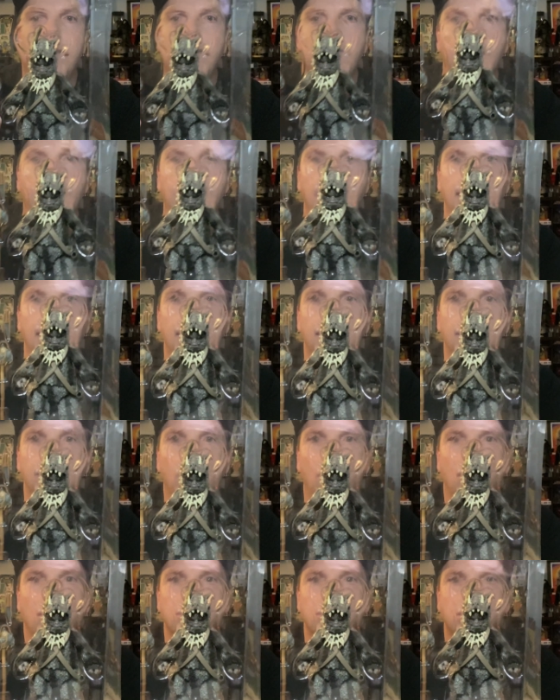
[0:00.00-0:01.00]
and
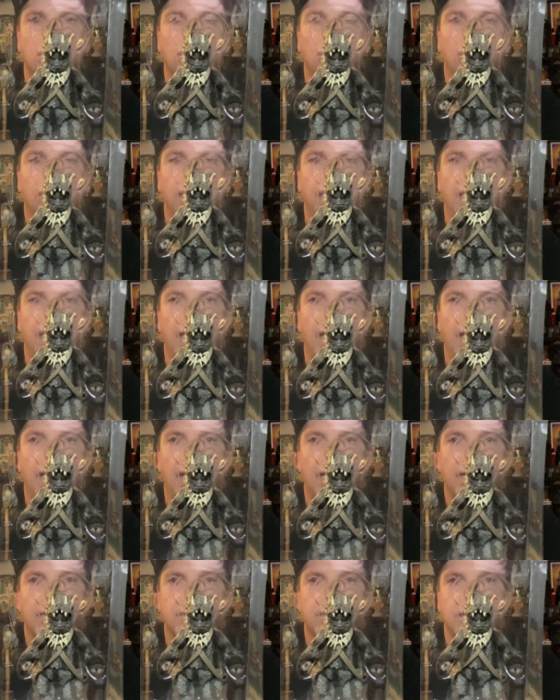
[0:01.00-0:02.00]
also he
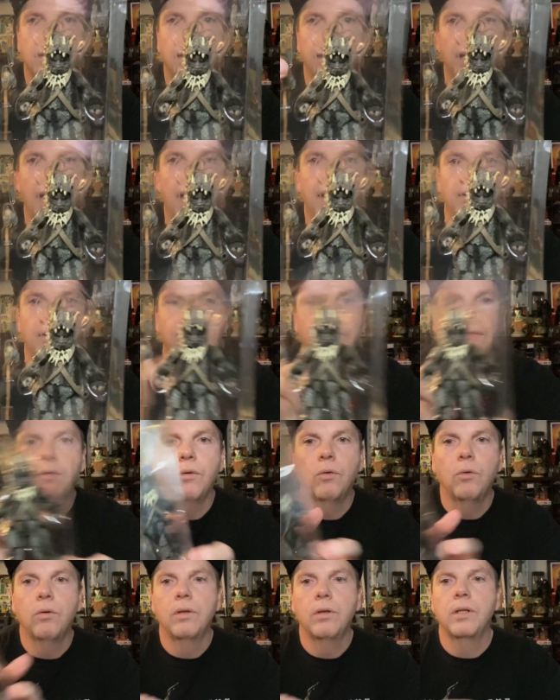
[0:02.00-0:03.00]
has a knife.
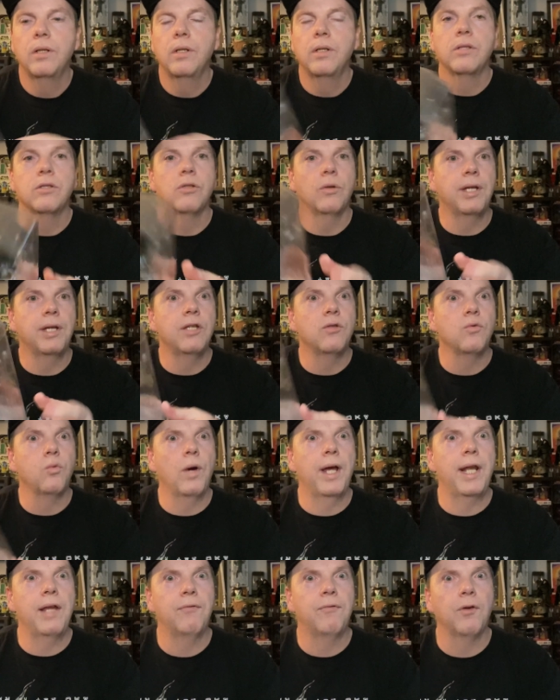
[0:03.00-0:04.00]
So he's
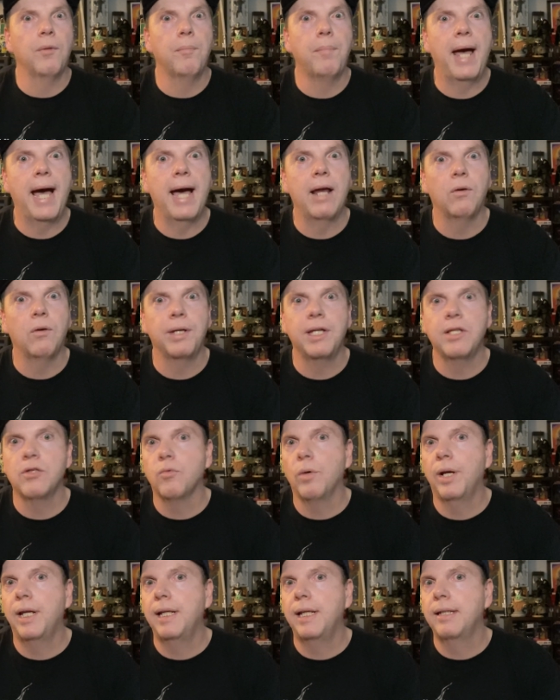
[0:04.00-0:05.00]
ready for battle. He's
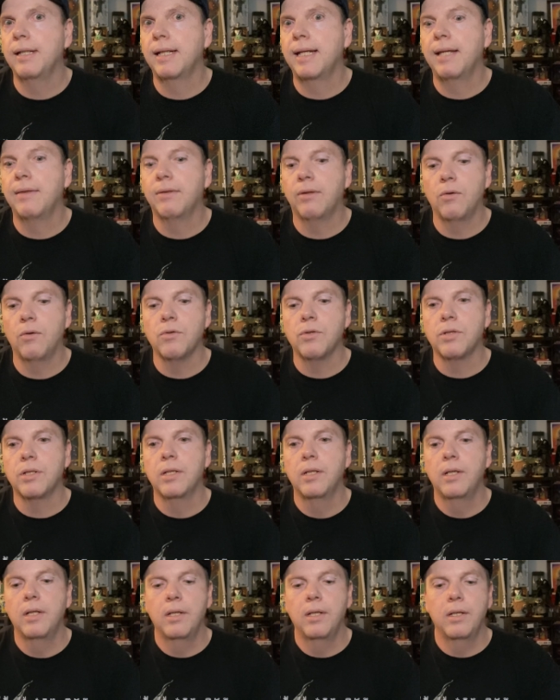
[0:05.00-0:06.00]
ready to get those
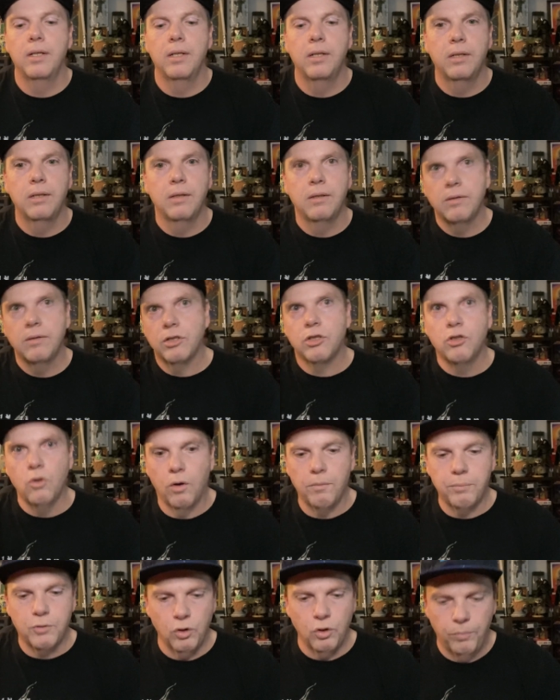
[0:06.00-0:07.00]

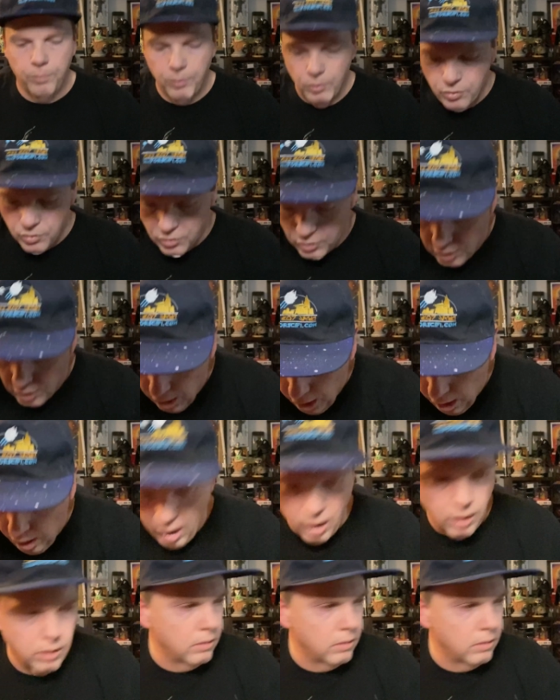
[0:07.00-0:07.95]
stormtroopers. Yeah!